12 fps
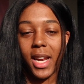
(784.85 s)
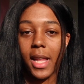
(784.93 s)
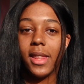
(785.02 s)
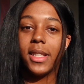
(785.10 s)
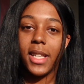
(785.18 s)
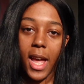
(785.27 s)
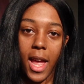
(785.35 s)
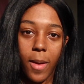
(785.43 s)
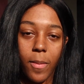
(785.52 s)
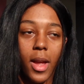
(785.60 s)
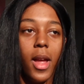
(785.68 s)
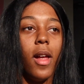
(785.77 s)
at the
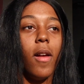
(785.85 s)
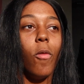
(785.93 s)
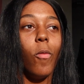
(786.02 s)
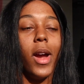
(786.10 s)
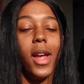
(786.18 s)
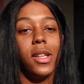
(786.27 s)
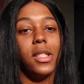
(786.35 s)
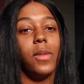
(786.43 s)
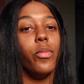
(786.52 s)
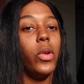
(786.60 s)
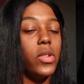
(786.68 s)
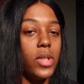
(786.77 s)
time, whereas in
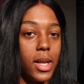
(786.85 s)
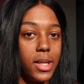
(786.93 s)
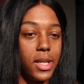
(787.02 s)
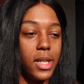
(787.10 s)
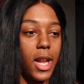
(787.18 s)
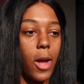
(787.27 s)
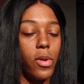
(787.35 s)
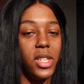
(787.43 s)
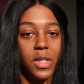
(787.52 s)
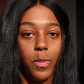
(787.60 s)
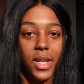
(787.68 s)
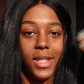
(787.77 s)
pre-transition I would
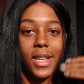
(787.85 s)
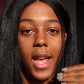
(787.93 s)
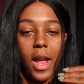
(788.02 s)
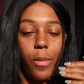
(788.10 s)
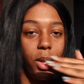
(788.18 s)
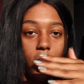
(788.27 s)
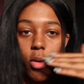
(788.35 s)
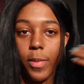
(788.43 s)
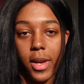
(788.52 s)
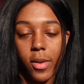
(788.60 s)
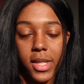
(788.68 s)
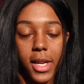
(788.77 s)
just be sad but there would be
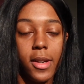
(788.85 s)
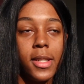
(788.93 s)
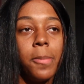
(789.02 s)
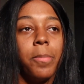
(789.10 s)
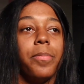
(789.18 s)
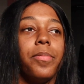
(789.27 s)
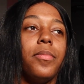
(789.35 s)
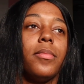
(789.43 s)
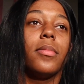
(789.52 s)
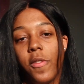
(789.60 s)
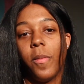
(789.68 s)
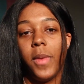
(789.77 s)
no tears.
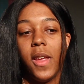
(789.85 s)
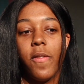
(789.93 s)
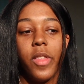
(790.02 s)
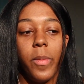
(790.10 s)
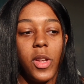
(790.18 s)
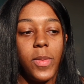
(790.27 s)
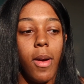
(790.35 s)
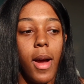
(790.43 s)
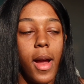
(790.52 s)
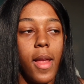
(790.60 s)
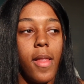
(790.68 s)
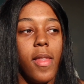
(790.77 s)
For me, for the most
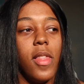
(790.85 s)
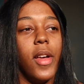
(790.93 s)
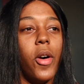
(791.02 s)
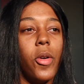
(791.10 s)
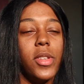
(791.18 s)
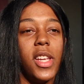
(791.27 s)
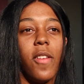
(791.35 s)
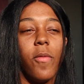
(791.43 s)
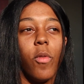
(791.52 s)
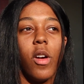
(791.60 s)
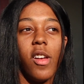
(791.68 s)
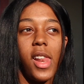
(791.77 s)
part, those
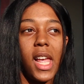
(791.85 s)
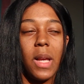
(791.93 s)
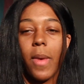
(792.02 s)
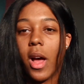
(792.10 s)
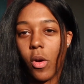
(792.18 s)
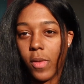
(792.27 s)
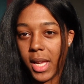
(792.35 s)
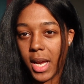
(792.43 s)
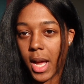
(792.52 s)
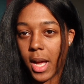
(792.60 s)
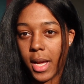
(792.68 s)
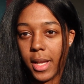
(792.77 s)
were like my only
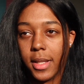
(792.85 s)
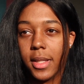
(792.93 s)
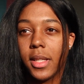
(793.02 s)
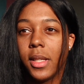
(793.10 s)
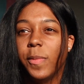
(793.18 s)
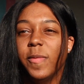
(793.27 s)
cons.